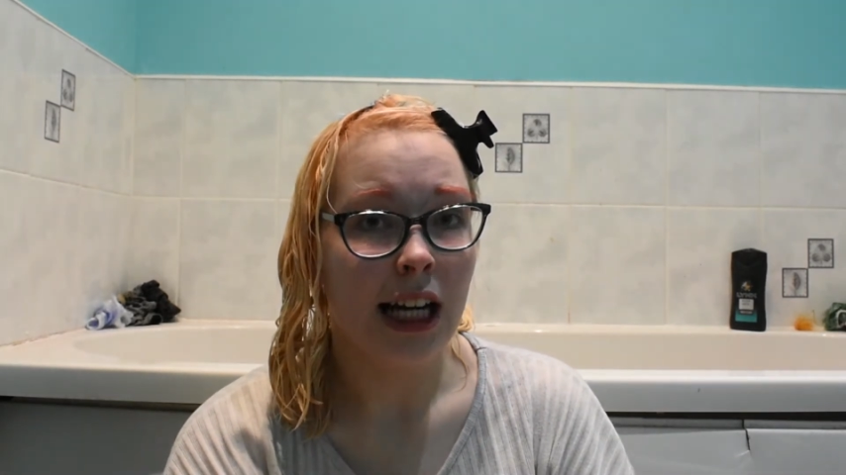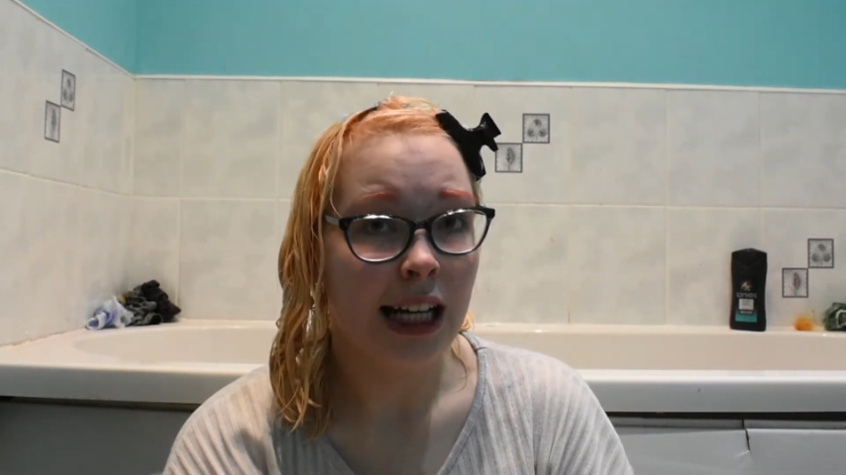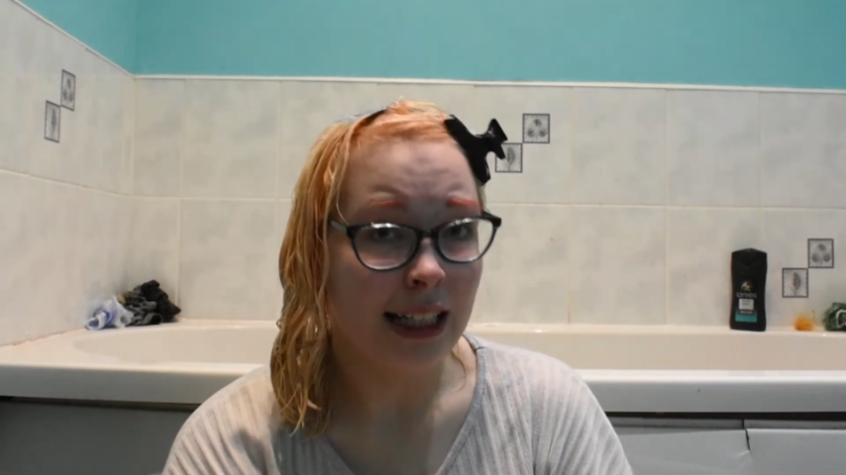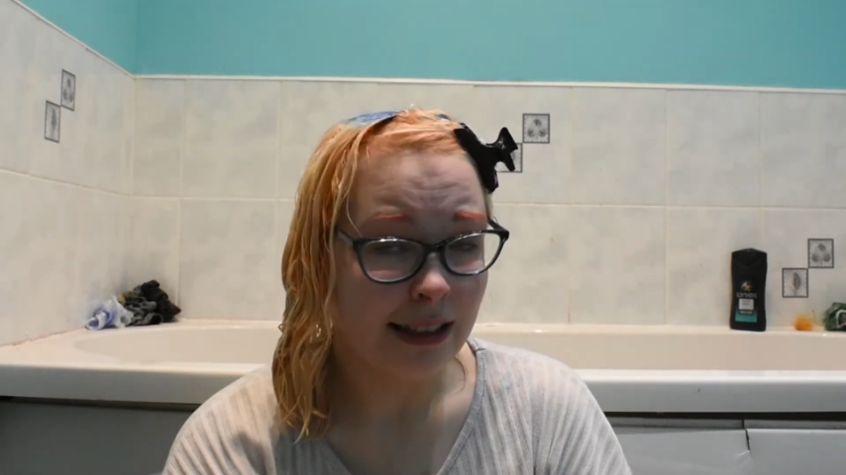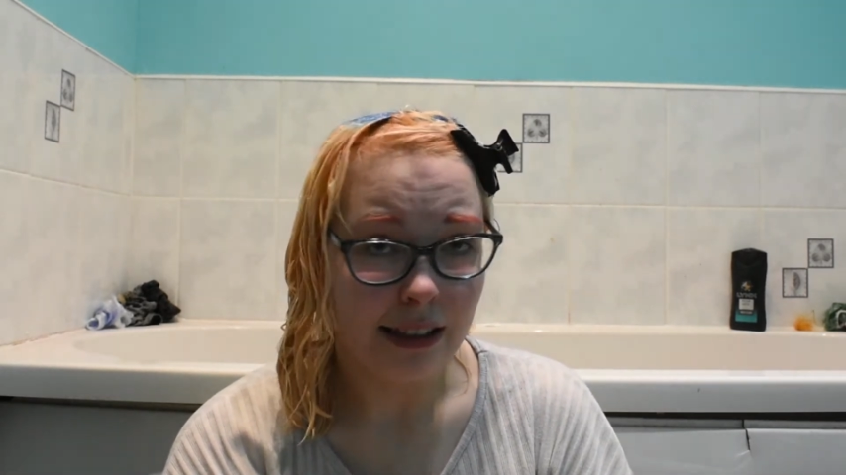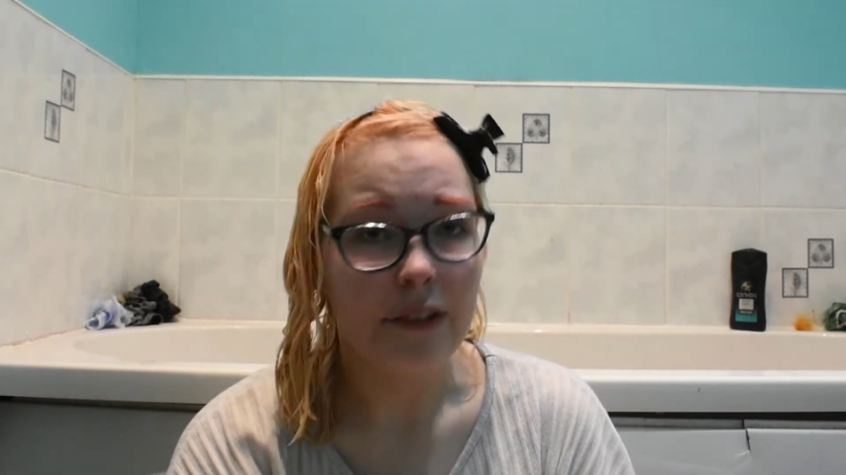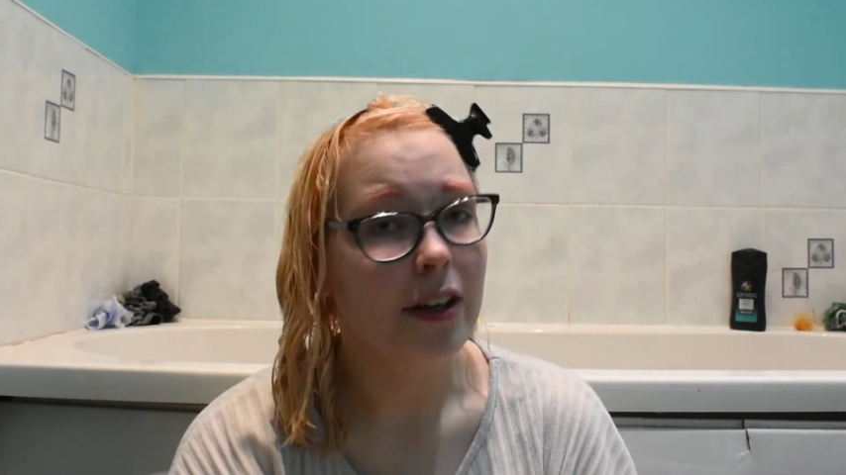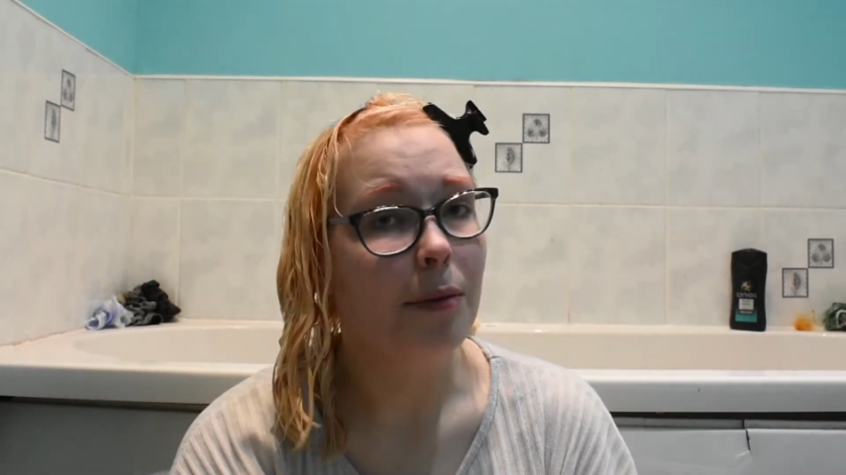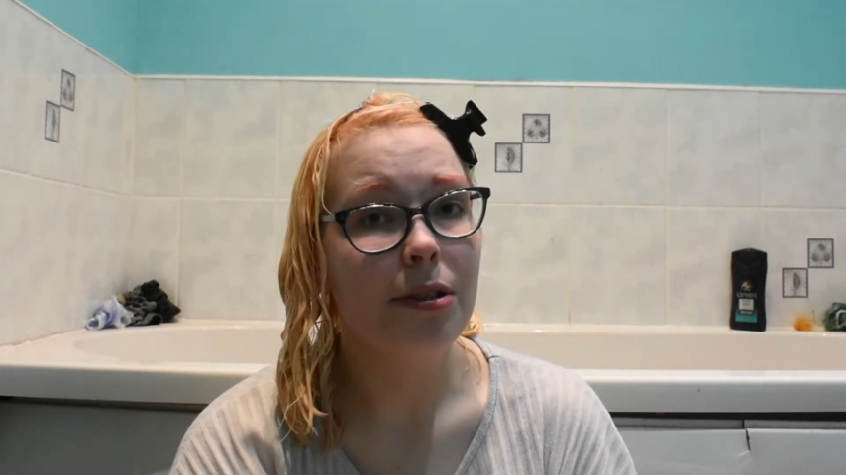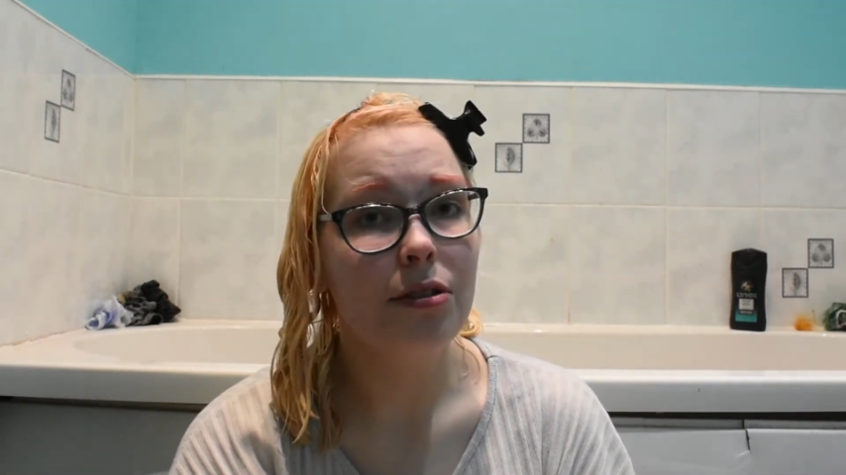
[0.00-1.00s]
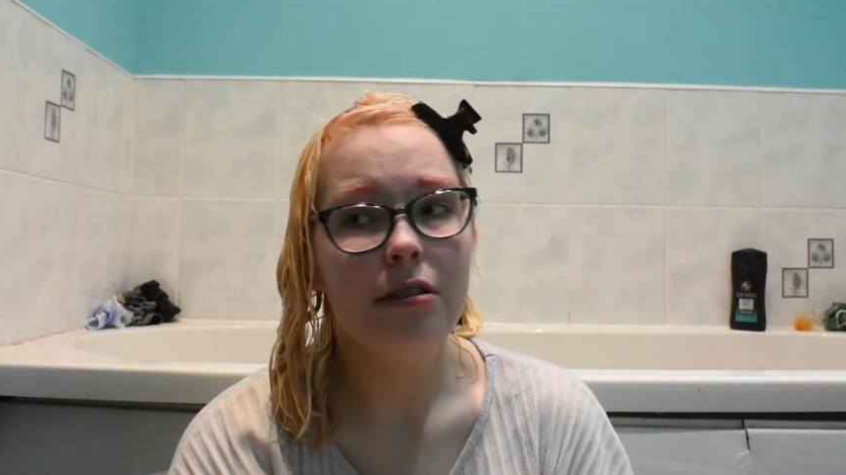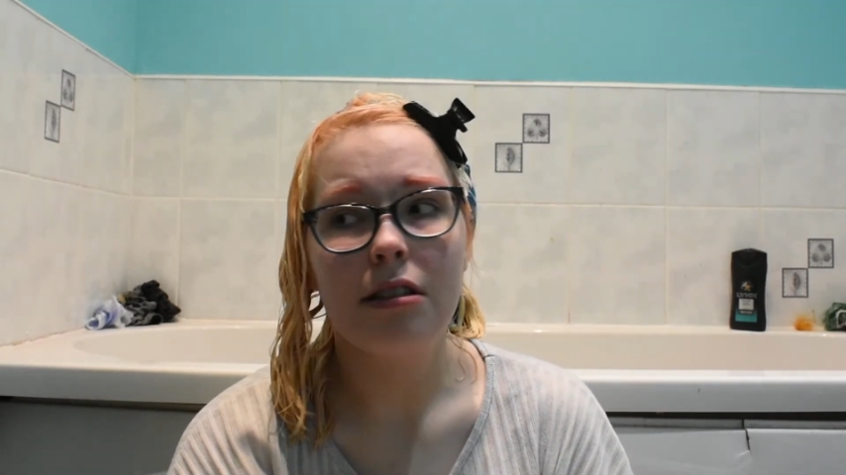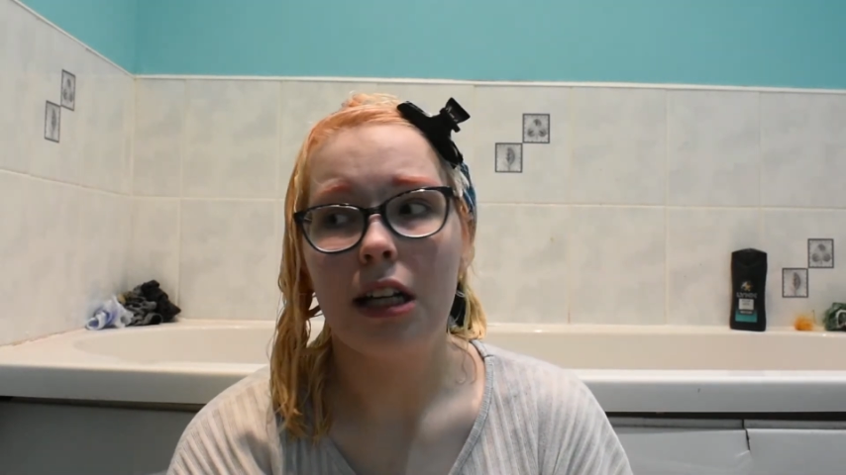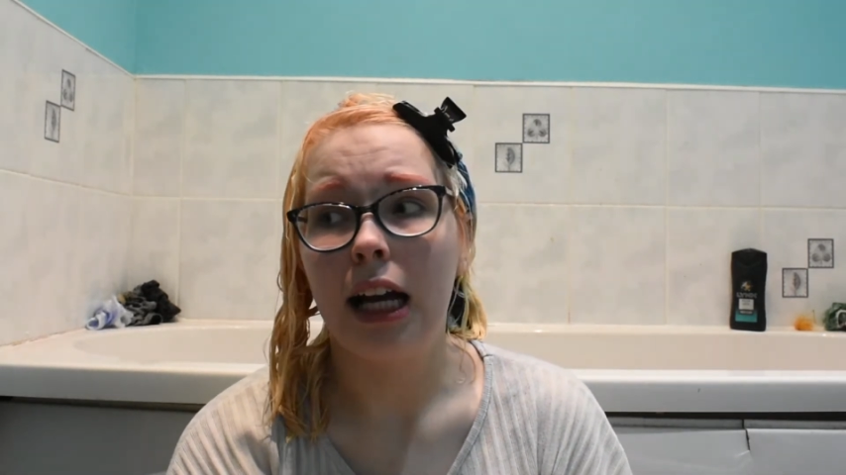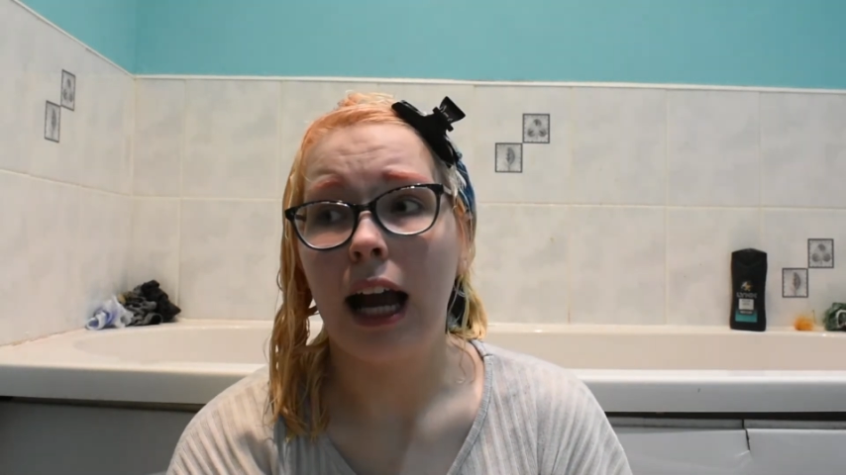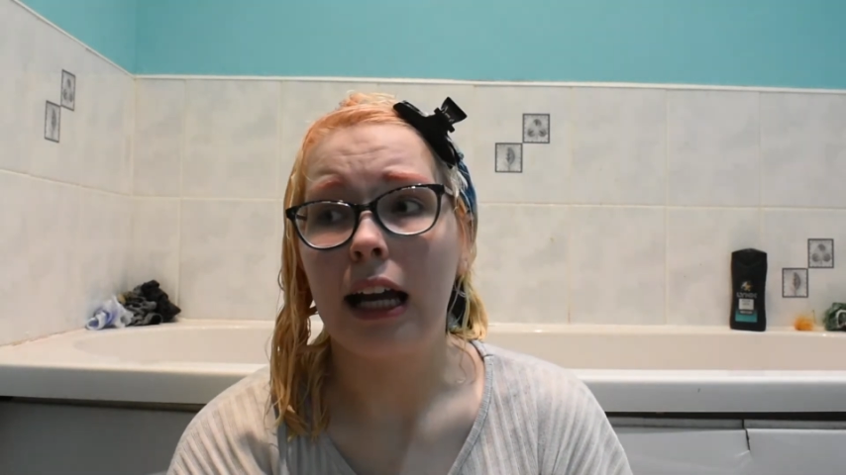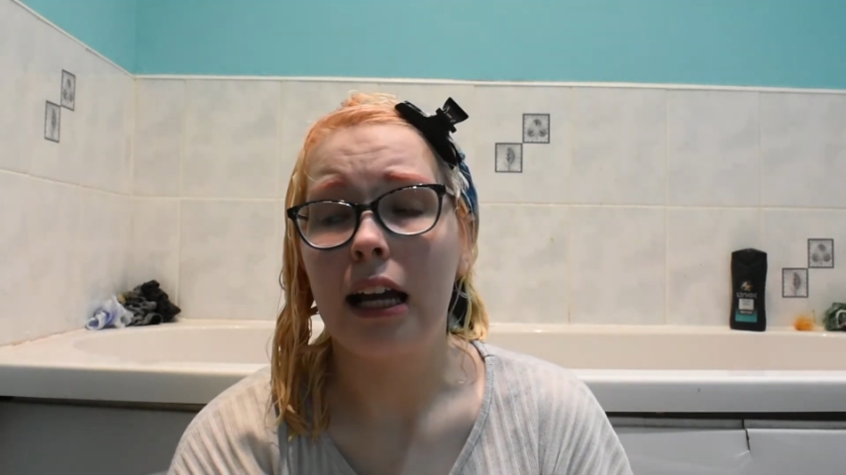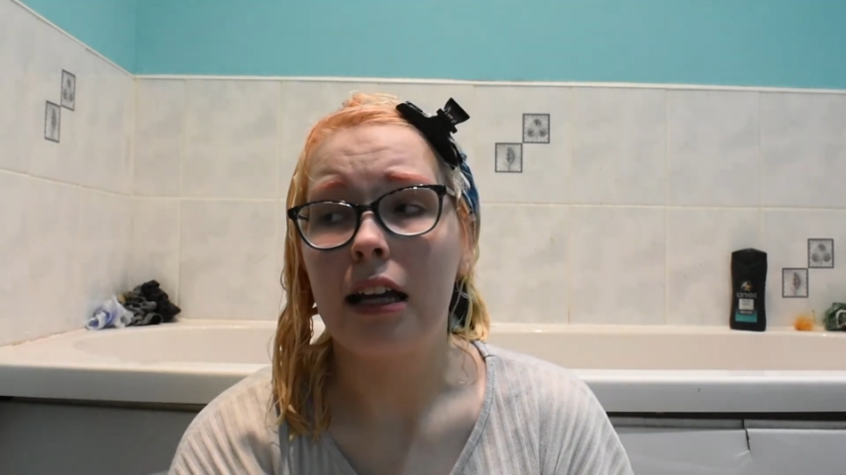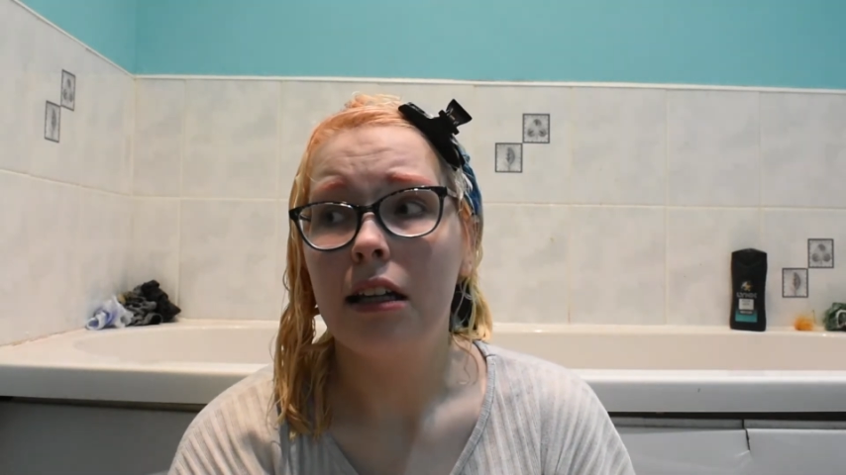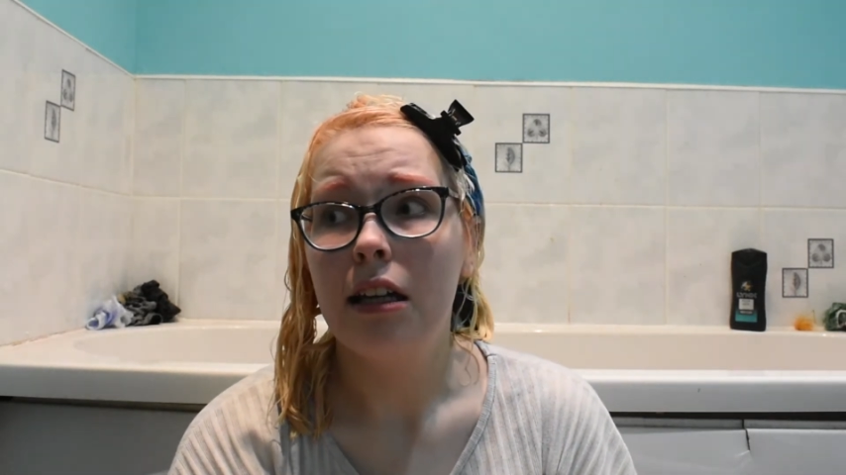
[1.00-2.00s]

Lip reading: I still have episodes, I